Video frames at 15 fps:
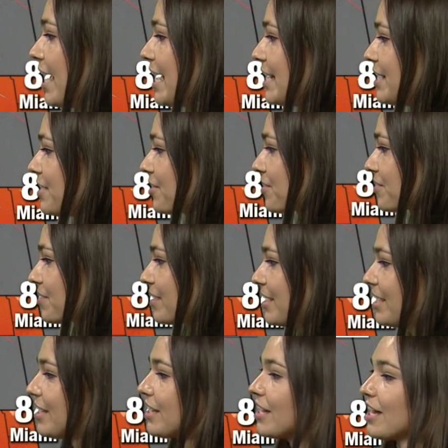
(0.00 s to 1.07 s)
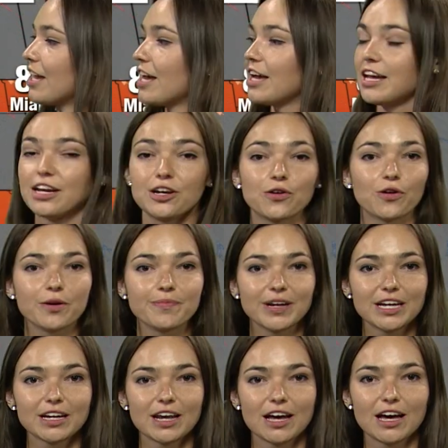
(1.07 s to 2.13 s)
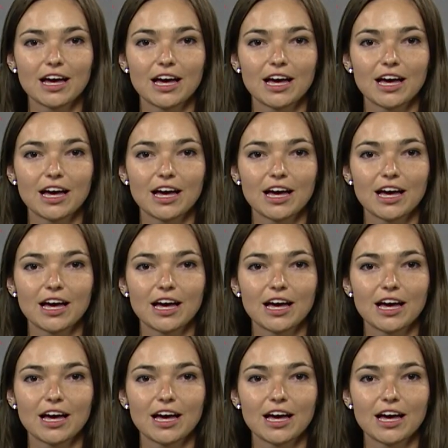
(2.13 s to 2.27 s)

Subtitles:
83 in Norman